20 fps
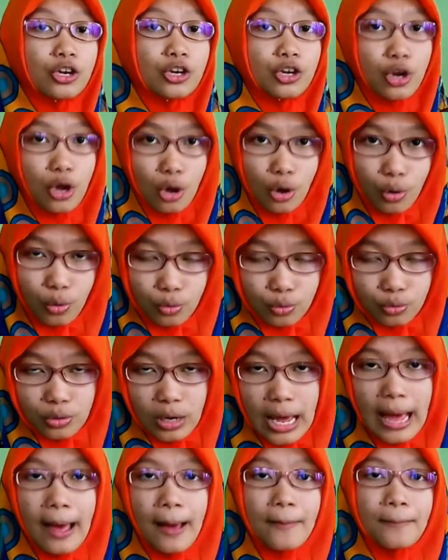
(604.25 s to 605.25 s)

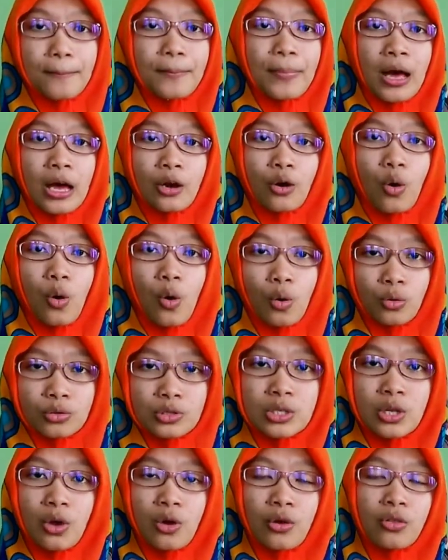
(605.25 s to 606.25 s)
No, but
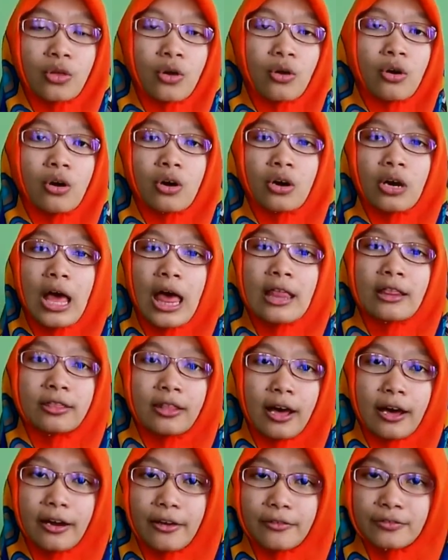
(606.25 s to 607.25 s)
also there are
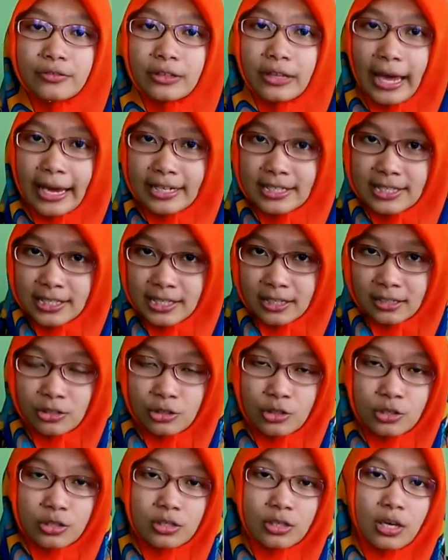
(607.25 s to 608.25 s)
a lot of
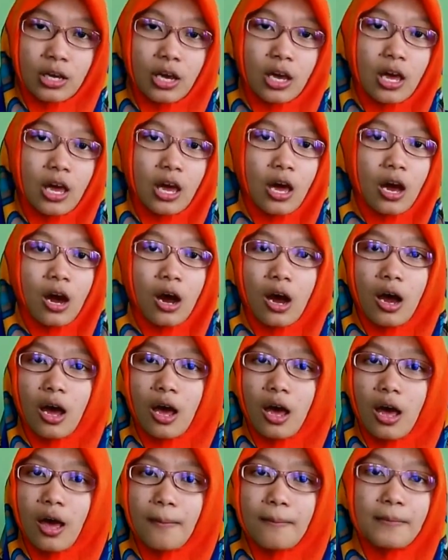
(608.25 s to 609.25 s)
lessons,
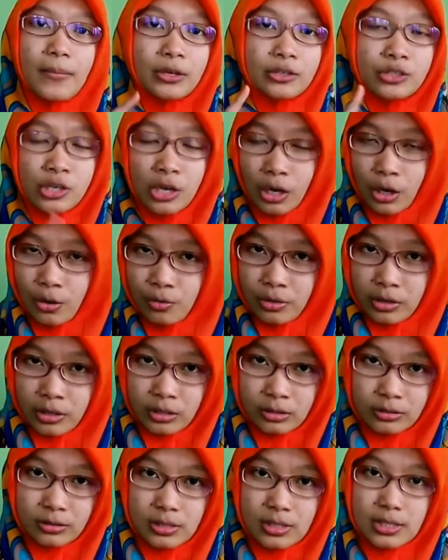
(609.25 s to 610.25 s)

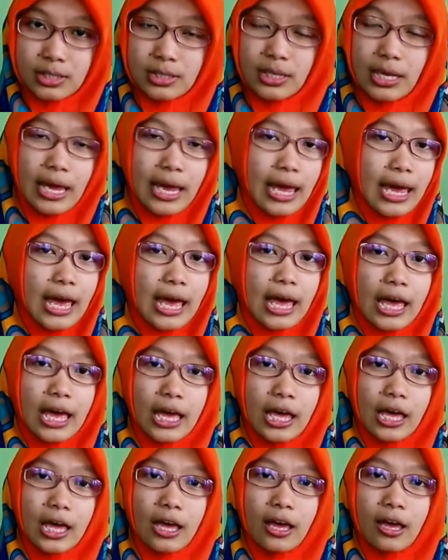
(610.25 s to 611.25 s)
materials,
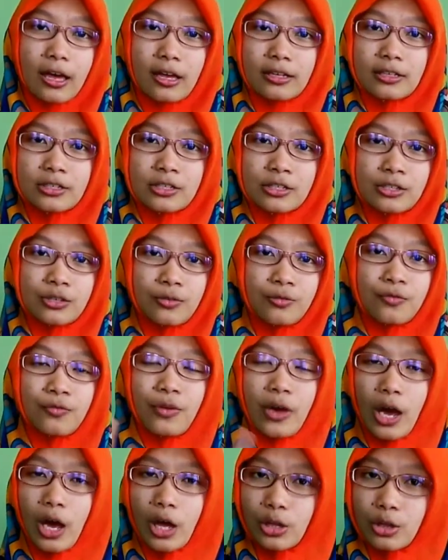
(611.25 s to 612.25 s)
and
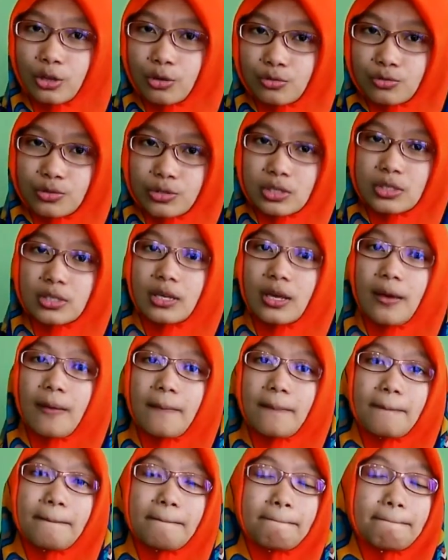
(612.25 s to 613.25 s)
values
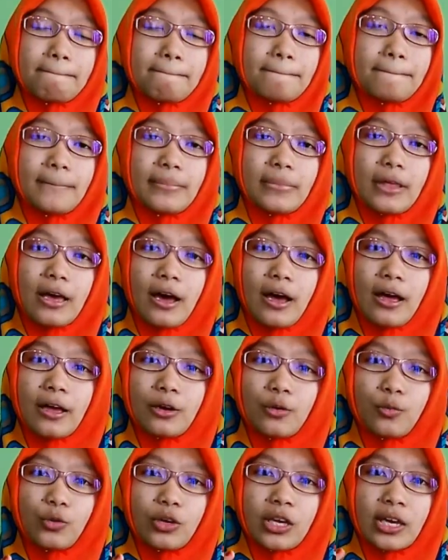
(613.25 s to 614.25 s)

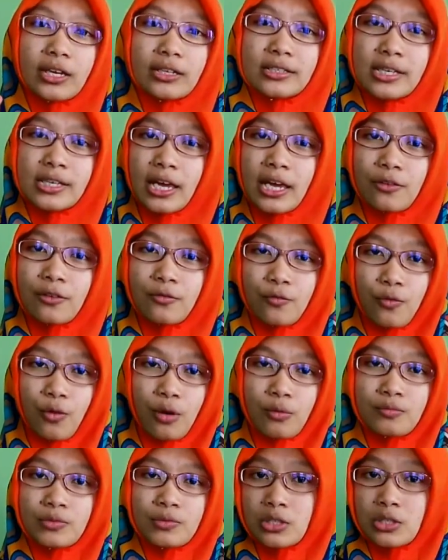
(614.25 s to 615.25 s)
that we can take
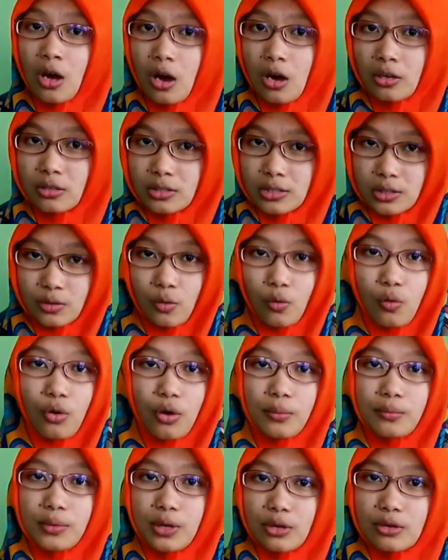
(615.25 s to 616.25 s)
from songs
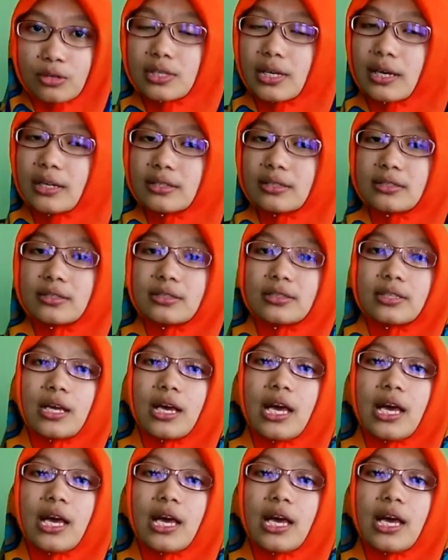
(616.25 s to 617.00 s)
or music.